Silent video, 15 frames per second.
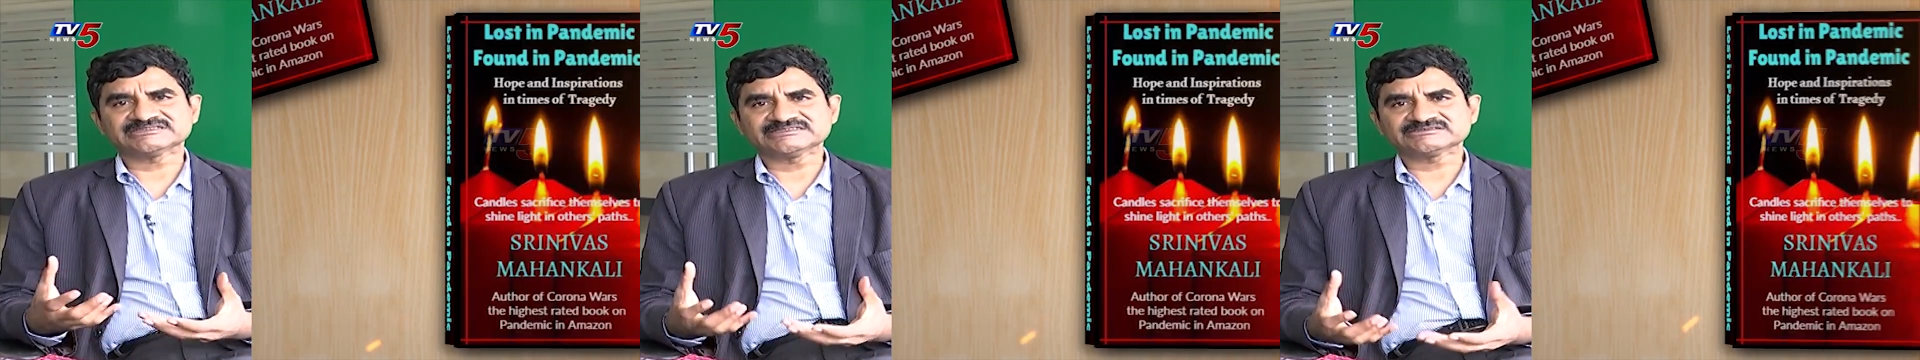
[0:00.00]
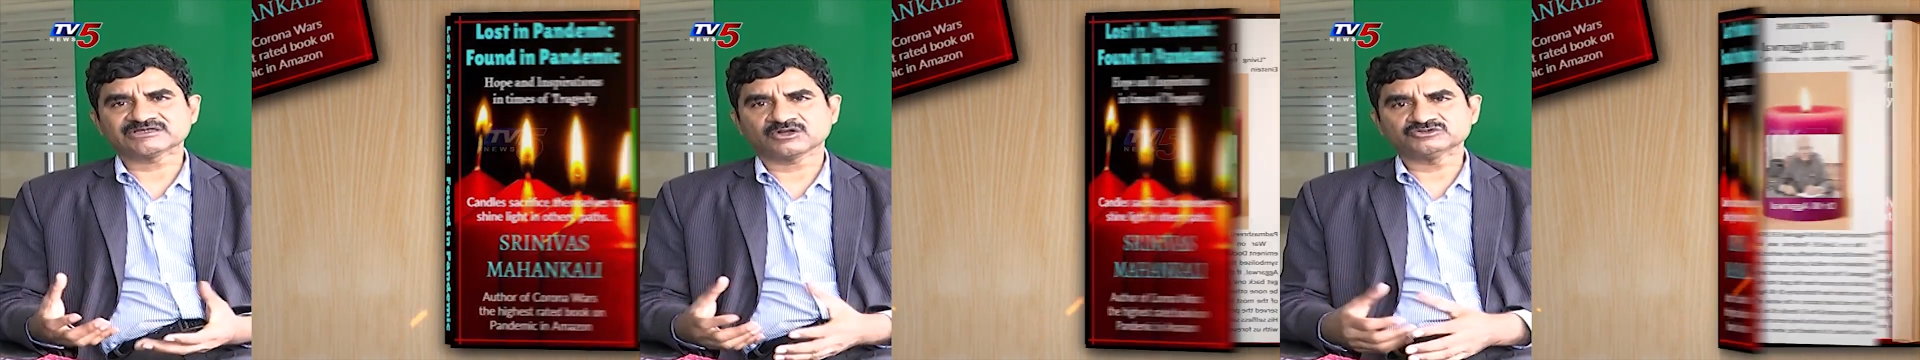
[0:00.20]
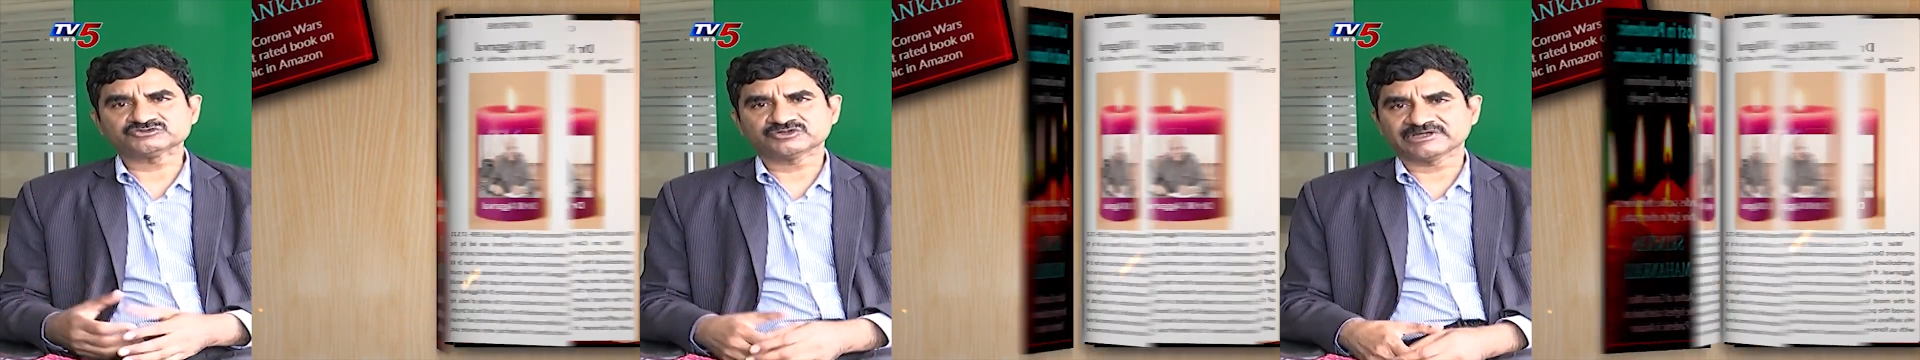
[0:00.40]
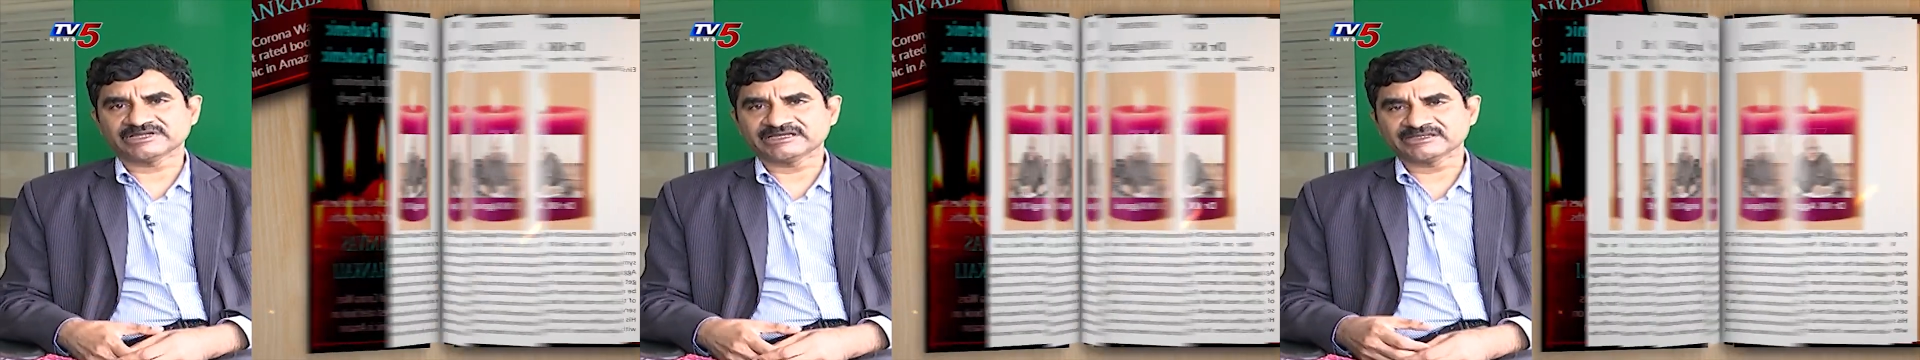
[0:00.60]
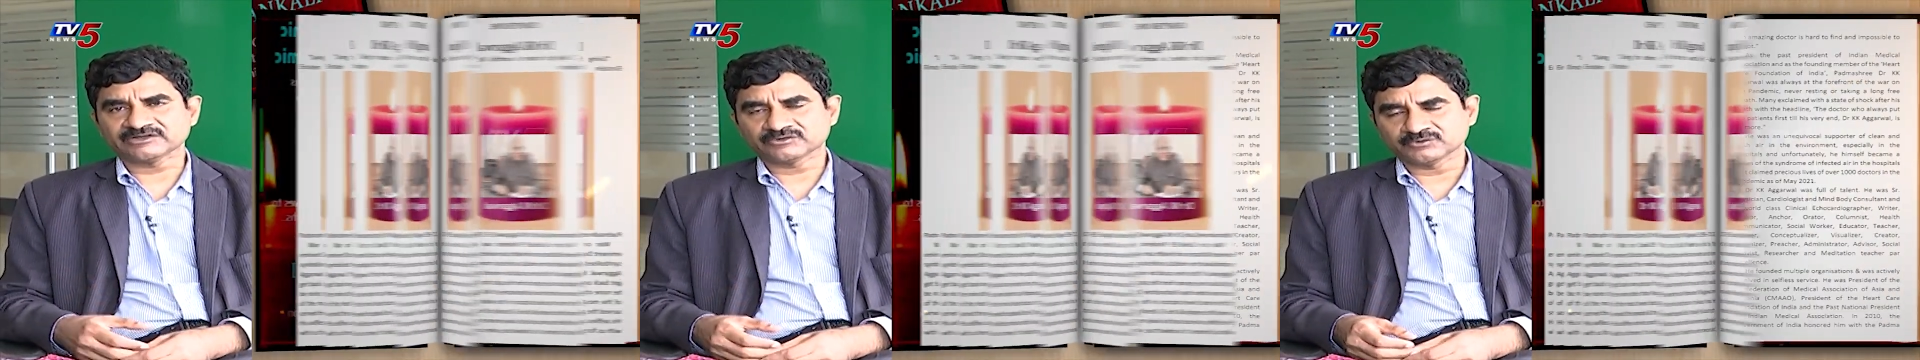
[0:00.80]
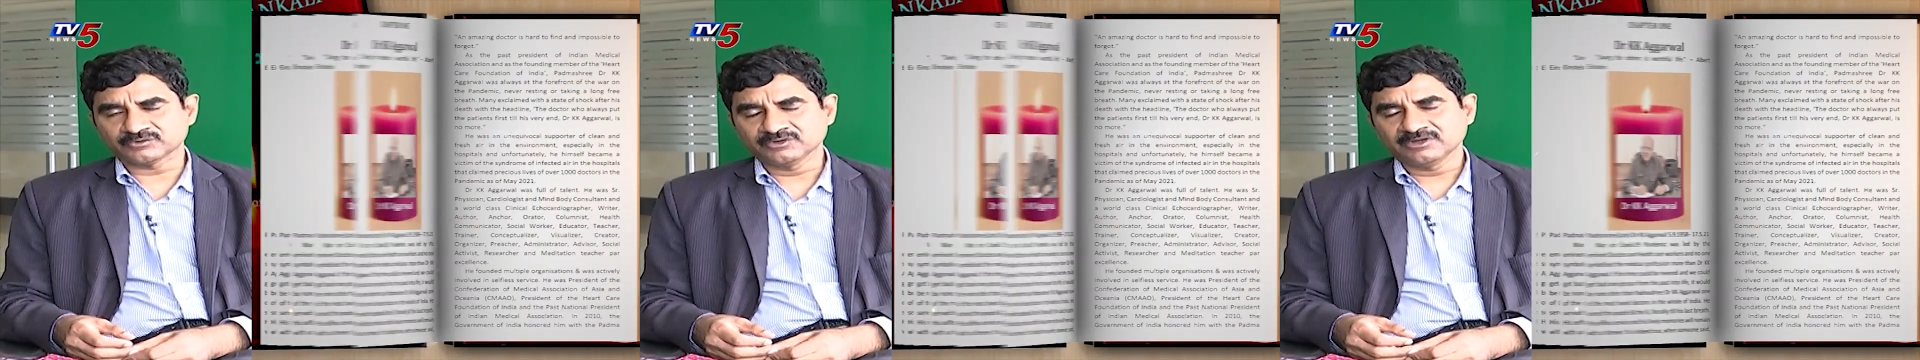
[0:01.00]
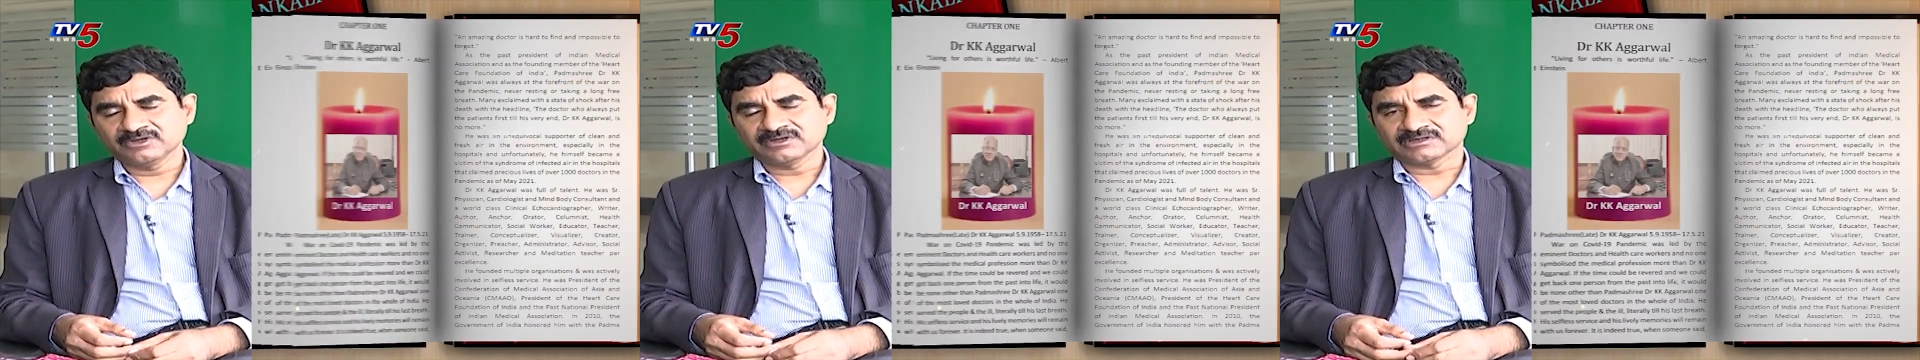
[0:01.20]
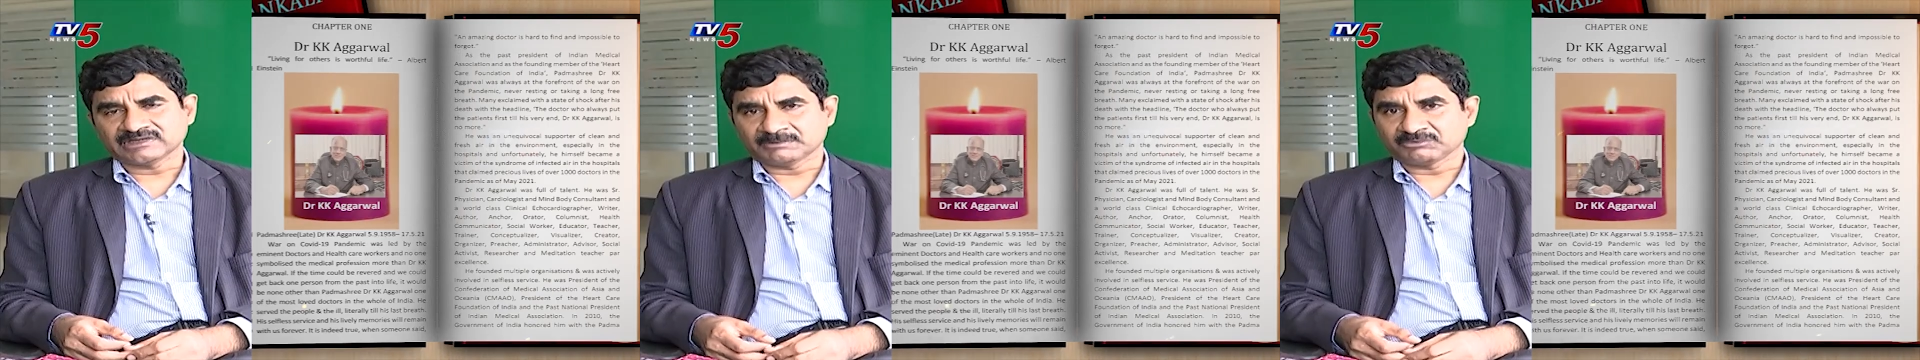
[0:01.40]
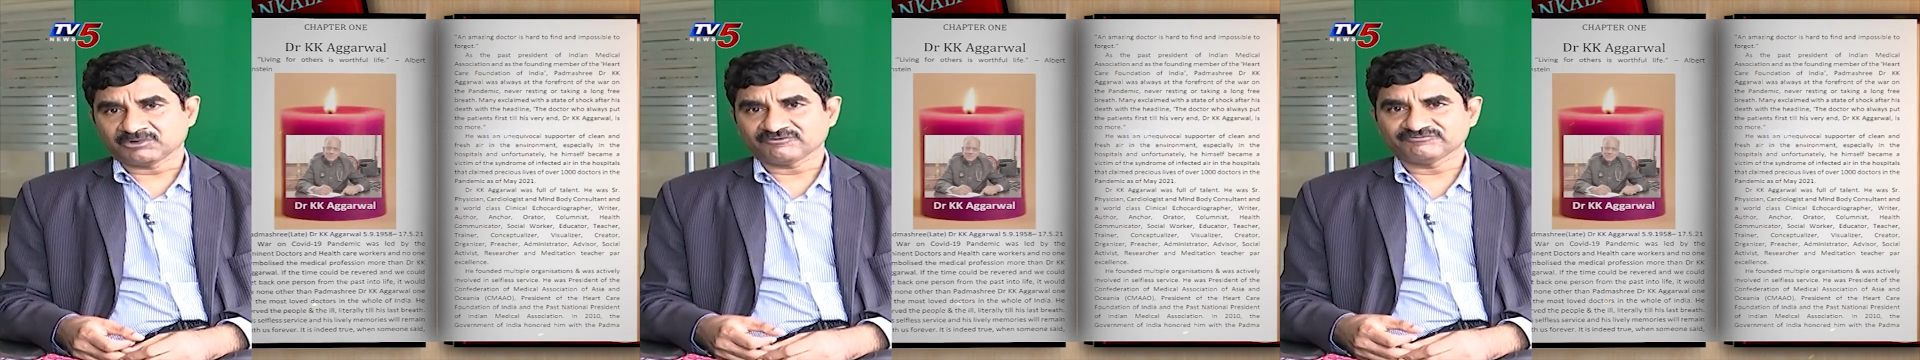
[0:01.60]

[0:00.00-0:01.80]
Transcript: things are also leading to number